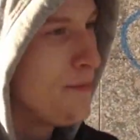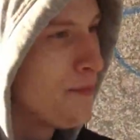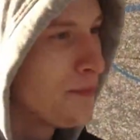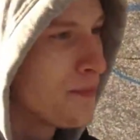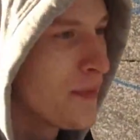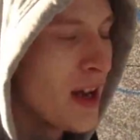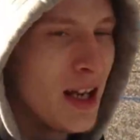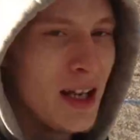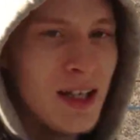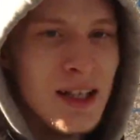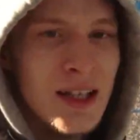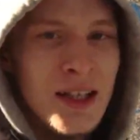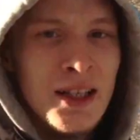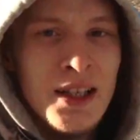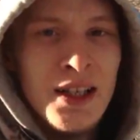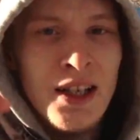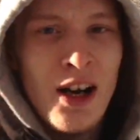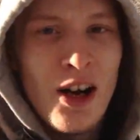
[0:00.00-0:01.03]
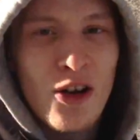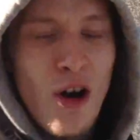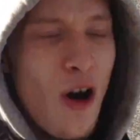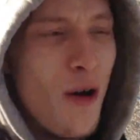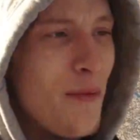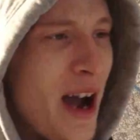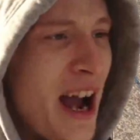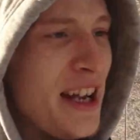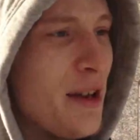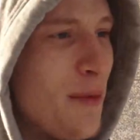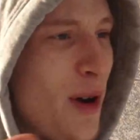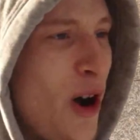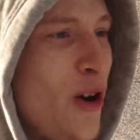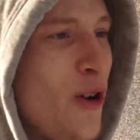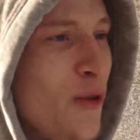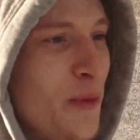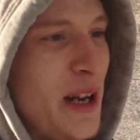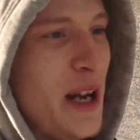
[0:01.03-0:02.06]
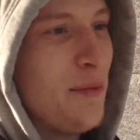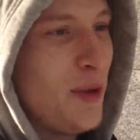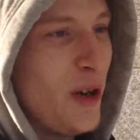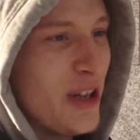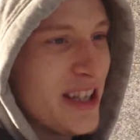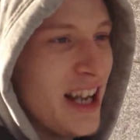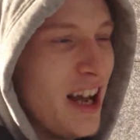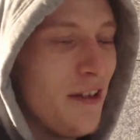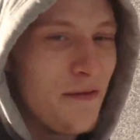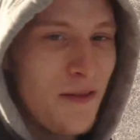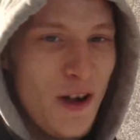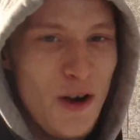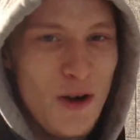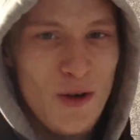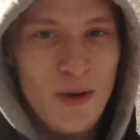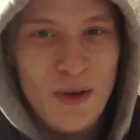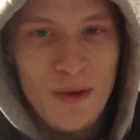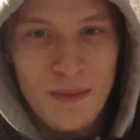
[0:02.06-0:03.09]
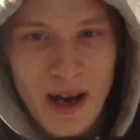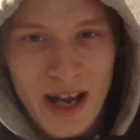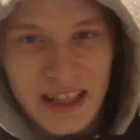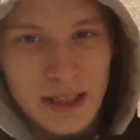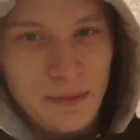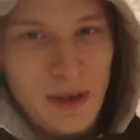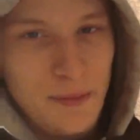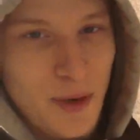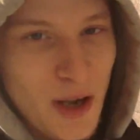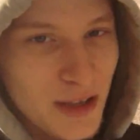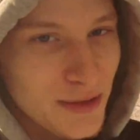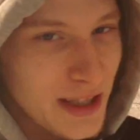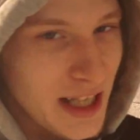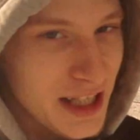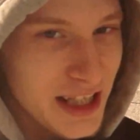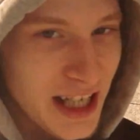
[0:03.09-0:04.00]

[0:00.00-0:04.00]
um, freestyle now. I got a mind of my own with the bars that I flow. Might be buzz with the